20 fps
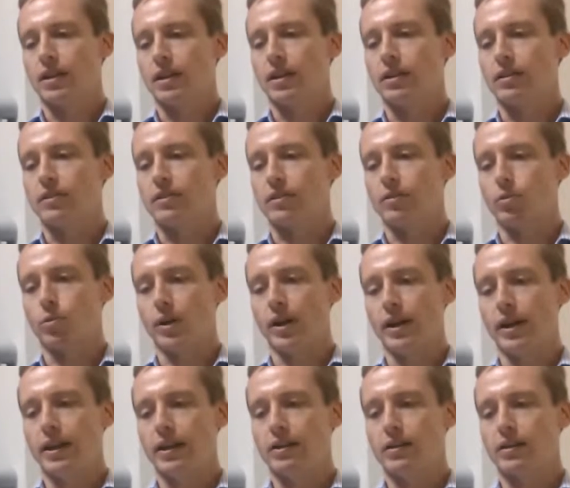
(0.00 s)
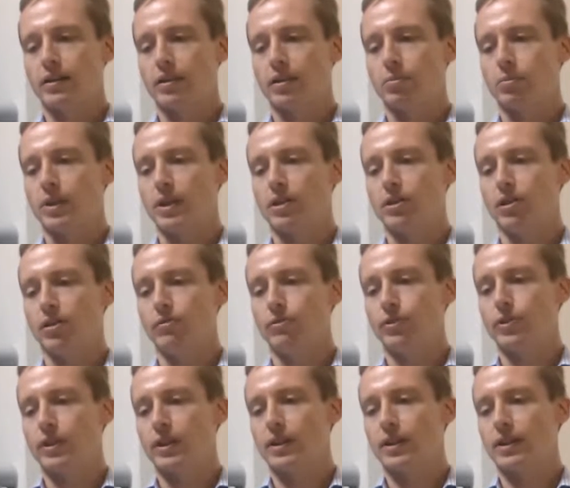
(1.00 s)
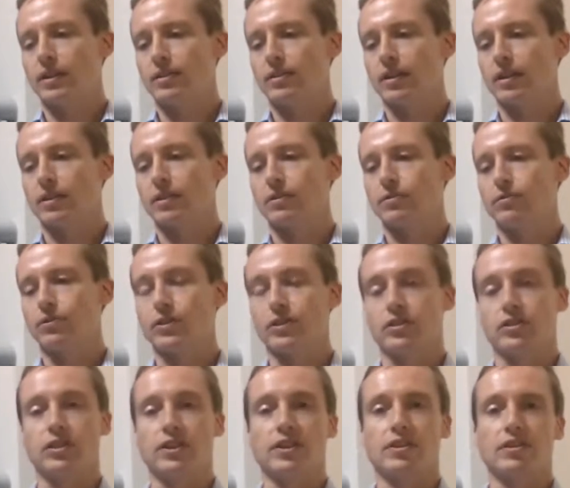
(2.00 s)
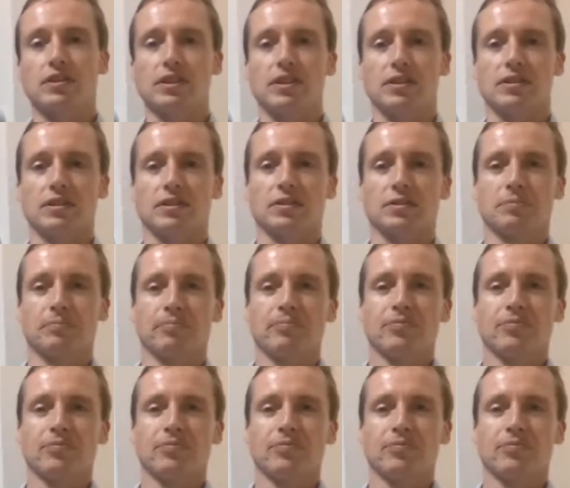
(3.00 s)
It is a wine that can be confidently cellared for 6 years.